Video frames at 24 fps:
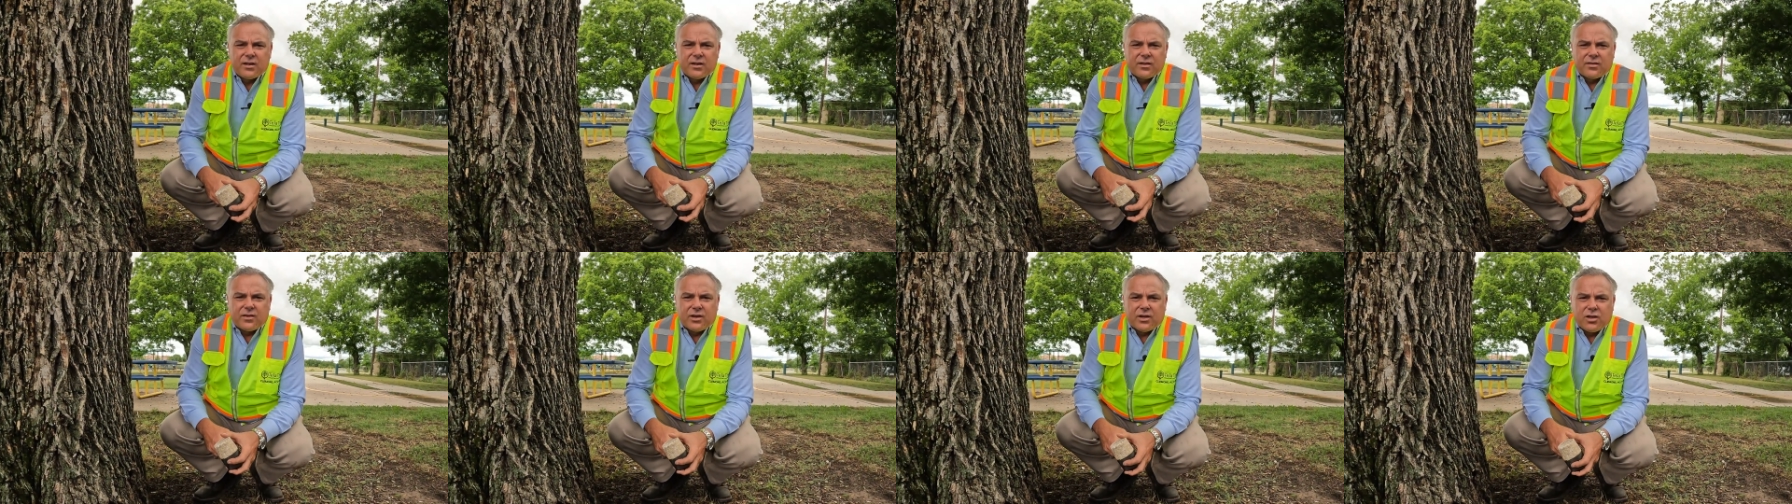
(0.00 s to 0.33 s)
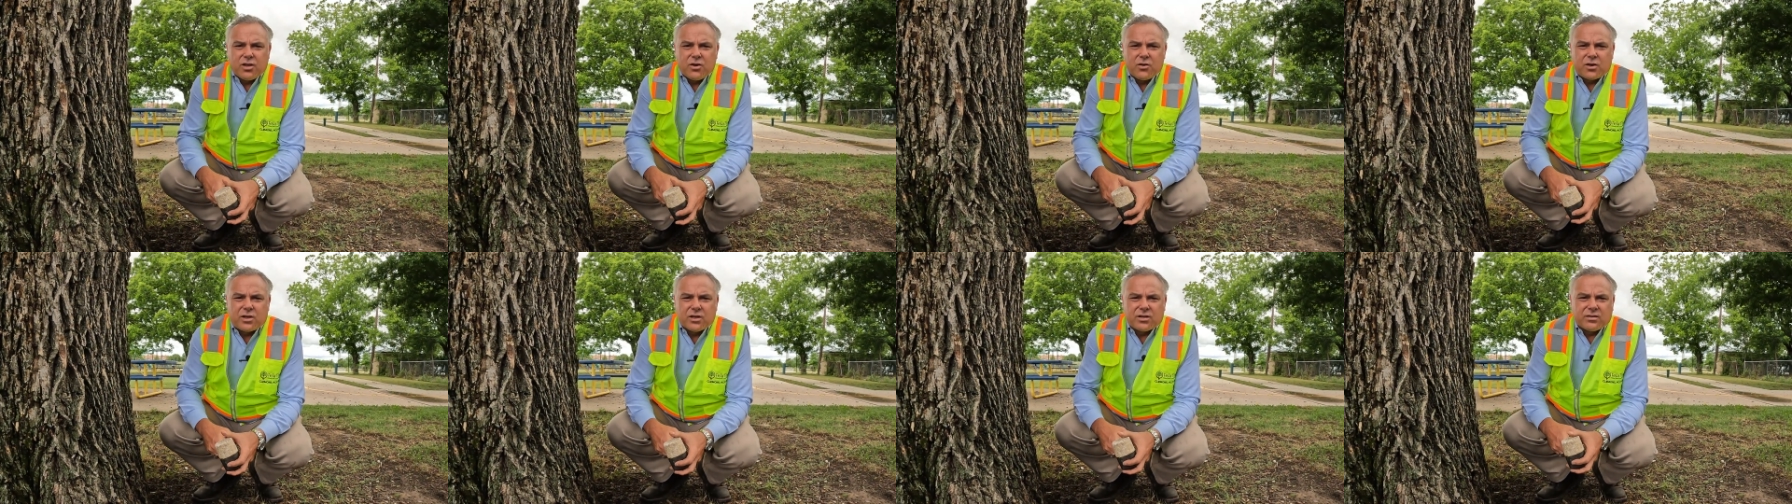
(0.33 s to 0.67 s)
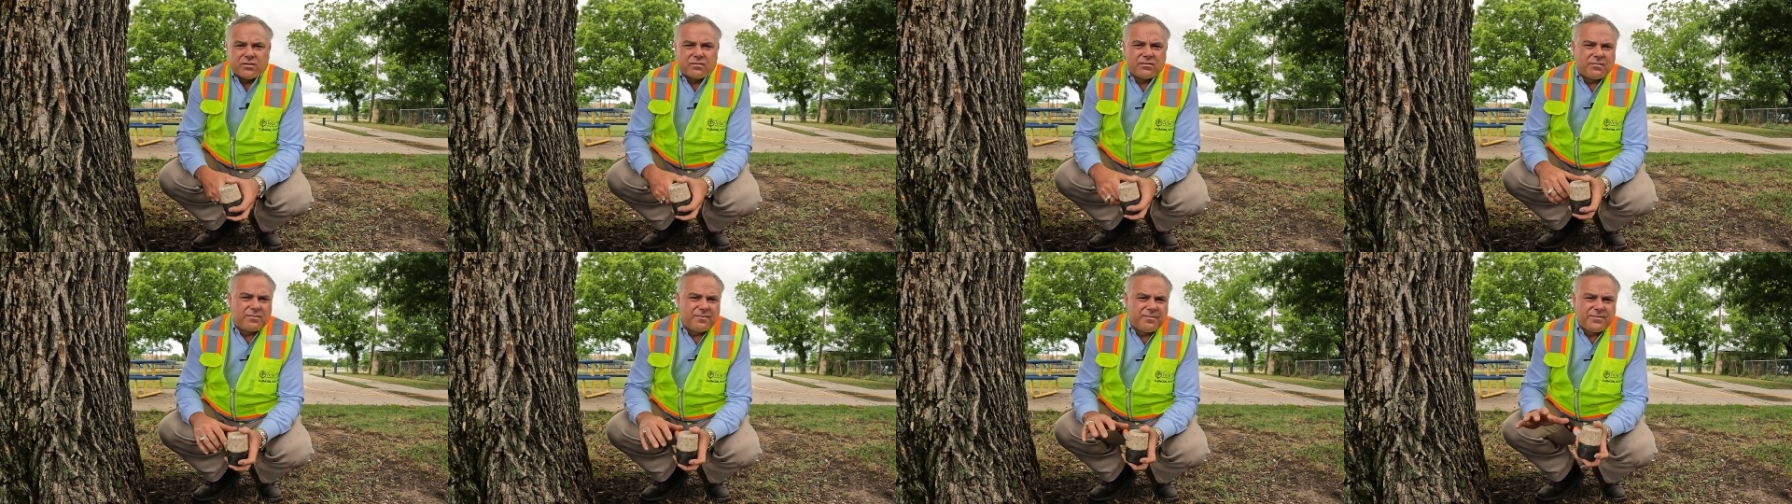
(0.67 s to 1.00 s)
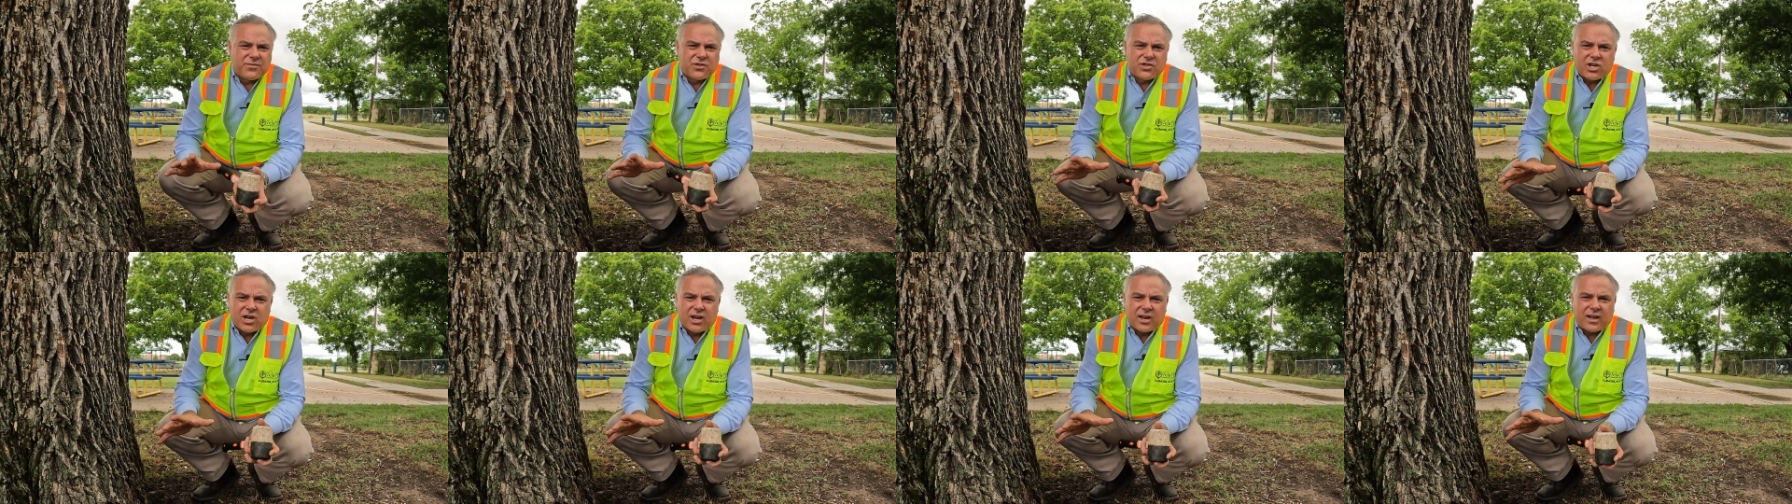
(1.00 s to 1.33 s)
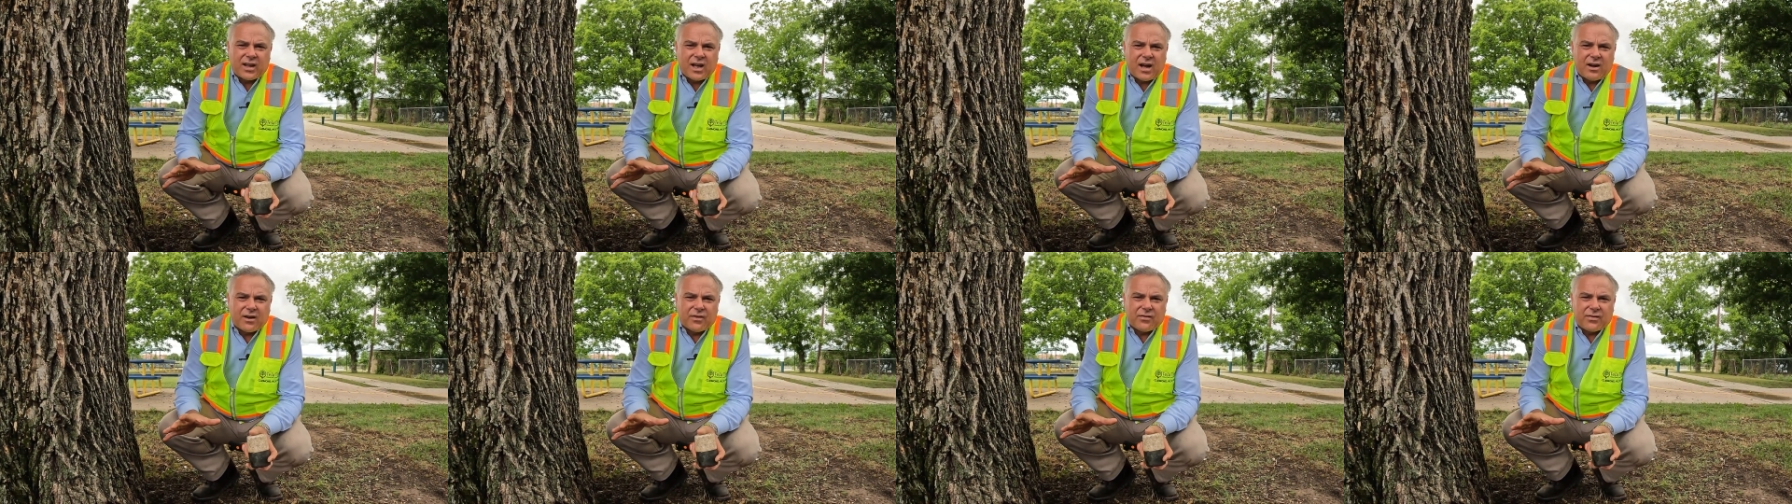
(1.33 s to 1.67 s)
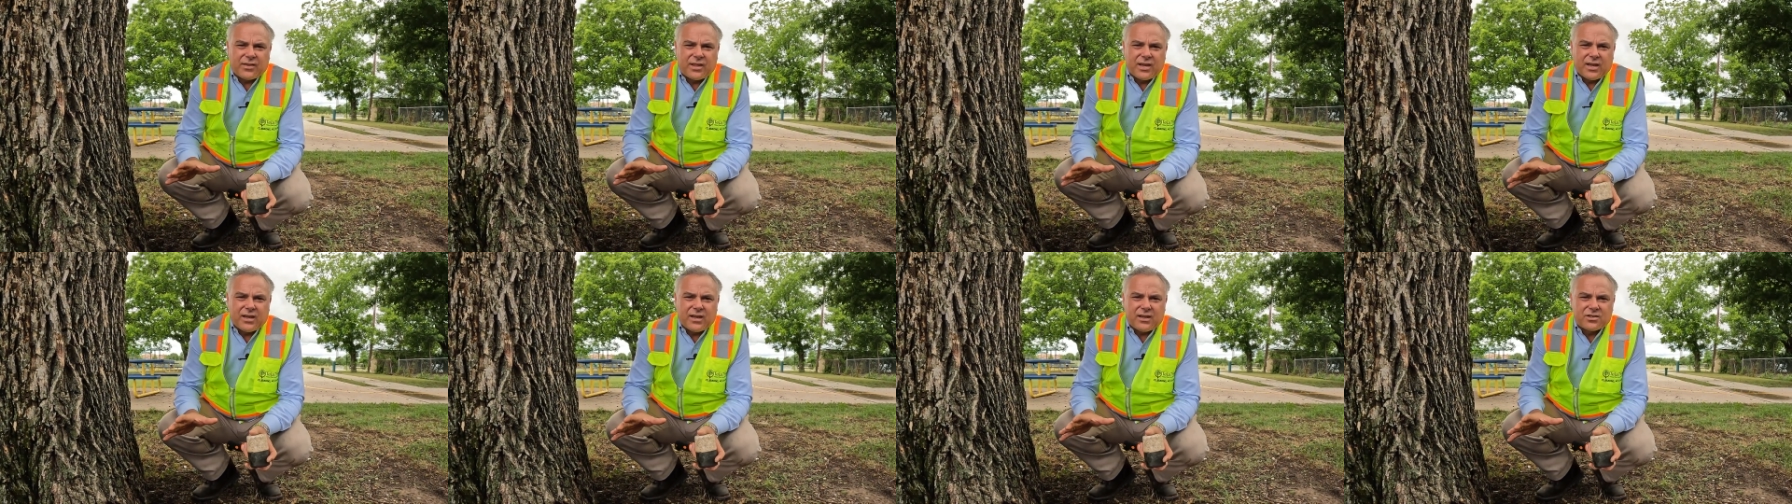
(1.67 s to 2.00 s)
that you can check out
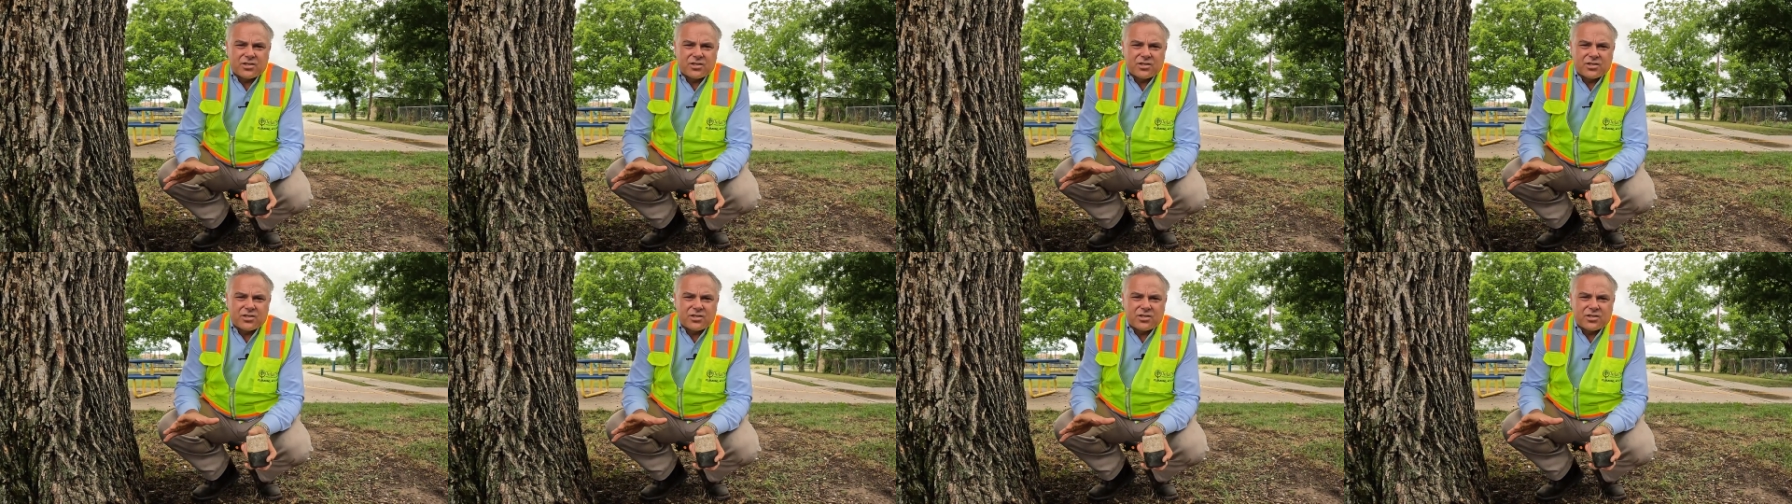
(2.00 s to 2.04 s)
the